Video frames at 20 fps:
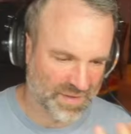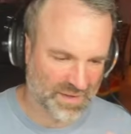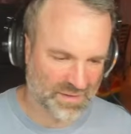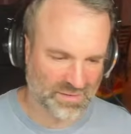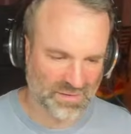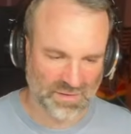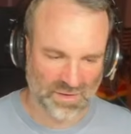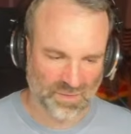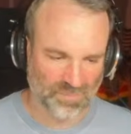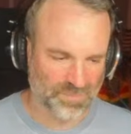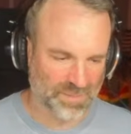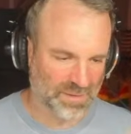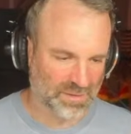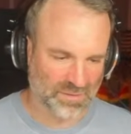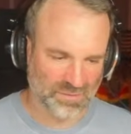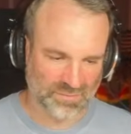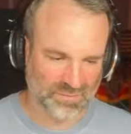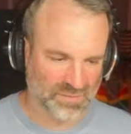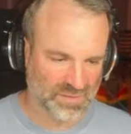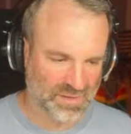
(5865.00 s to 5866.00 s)
You know,
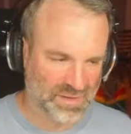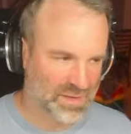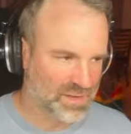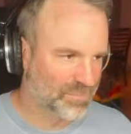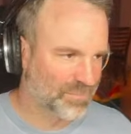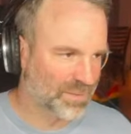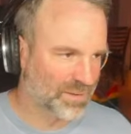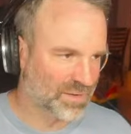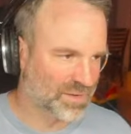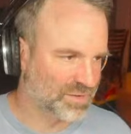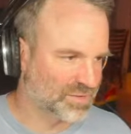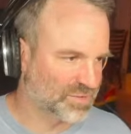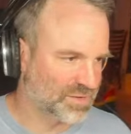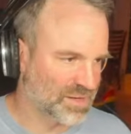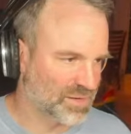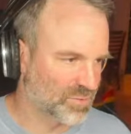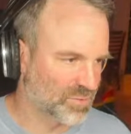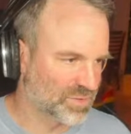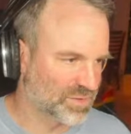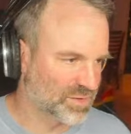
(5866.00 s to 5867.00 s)
building
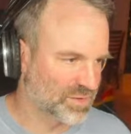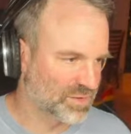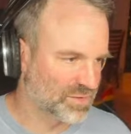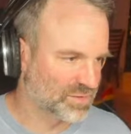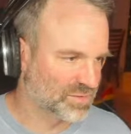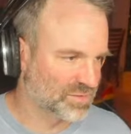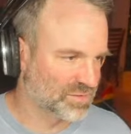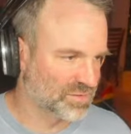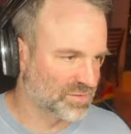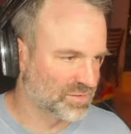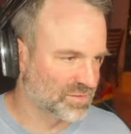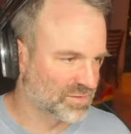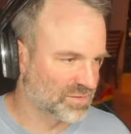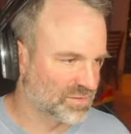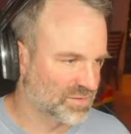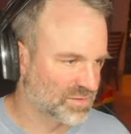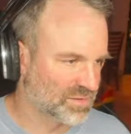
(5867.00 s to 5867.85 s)
sequences and